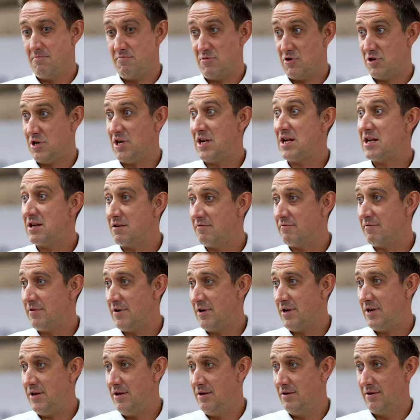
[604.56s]

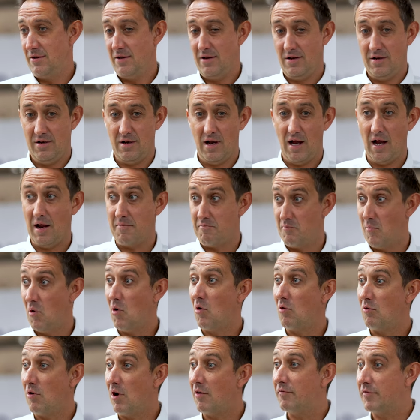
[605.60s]
machinery and
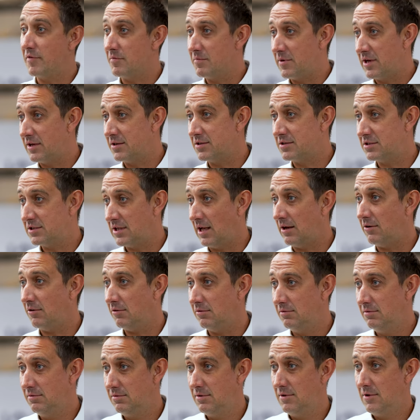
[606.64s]
more of them in a
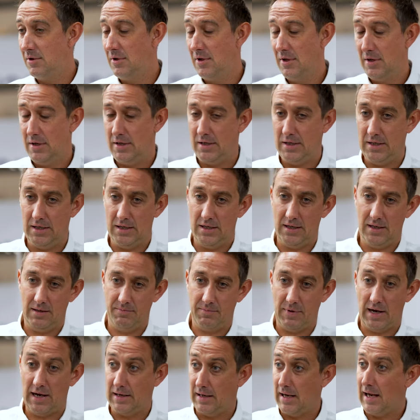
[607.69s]
cell.
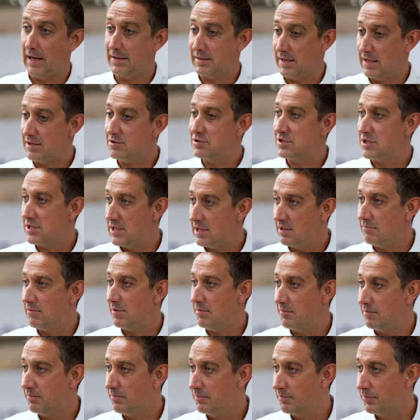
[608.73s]
And
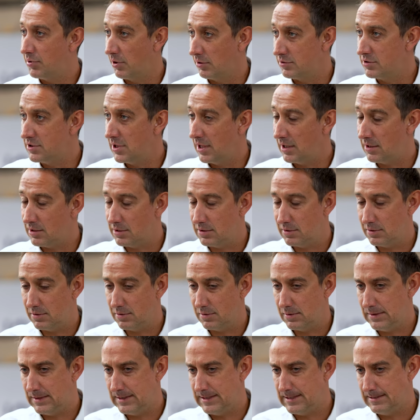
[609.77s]
engineering projects.
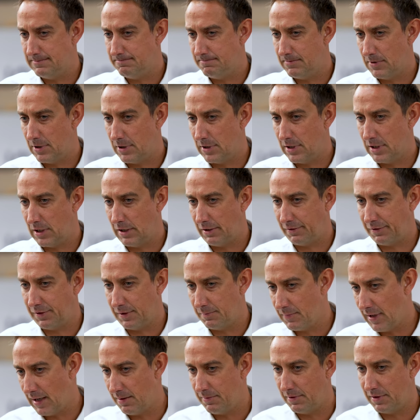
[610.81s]
I
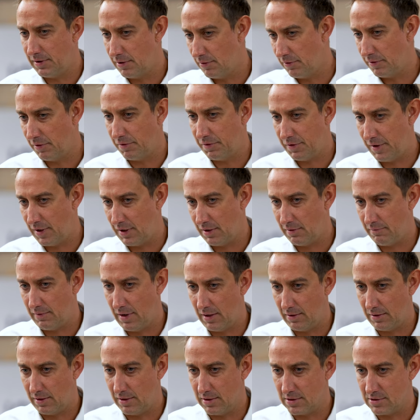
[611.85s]
think maybe the other thing
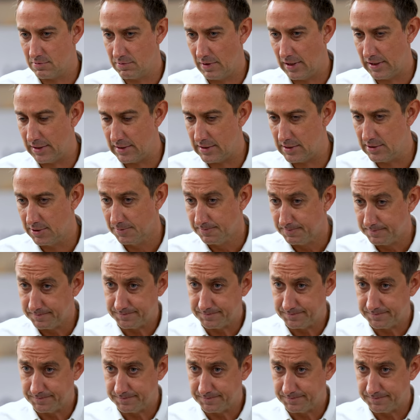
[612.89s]
around it as well is